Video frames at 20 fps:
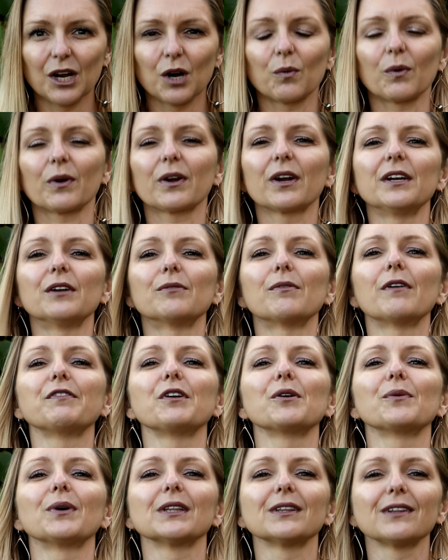We're going to
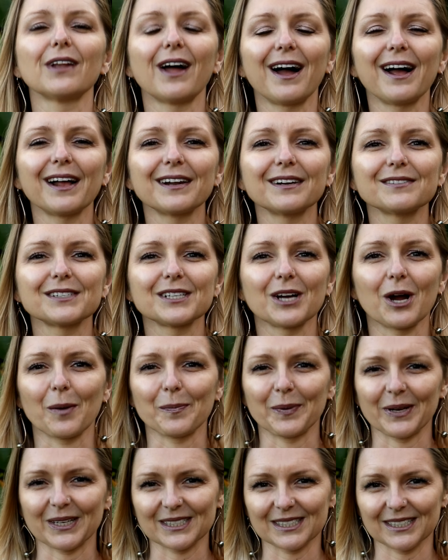review a lot of
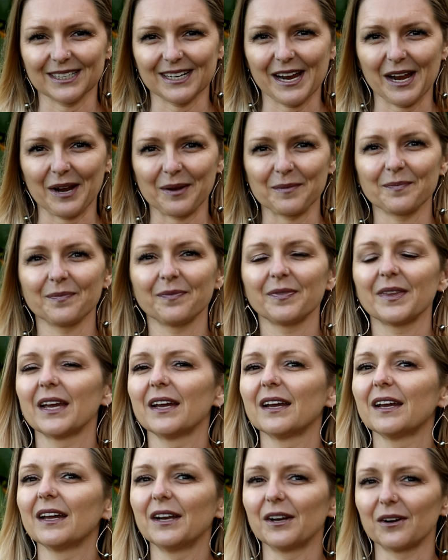topics today.
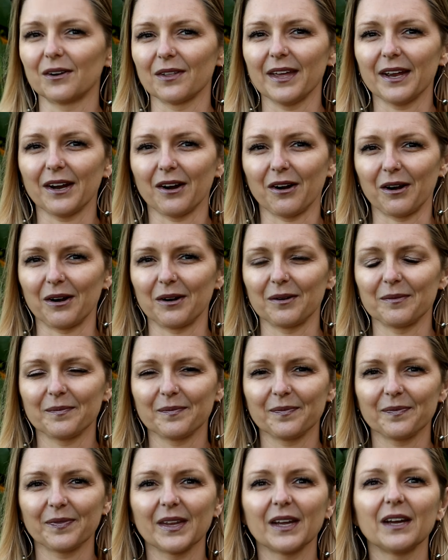Here they are.
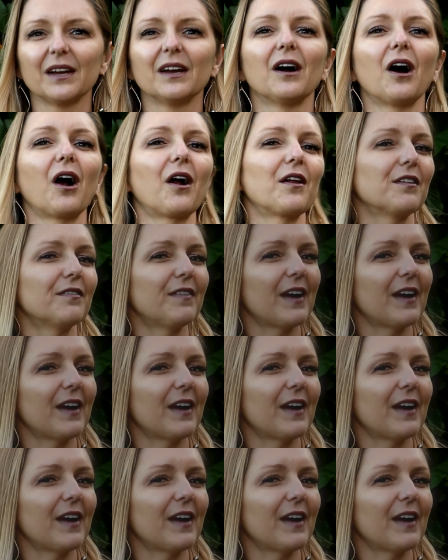Are the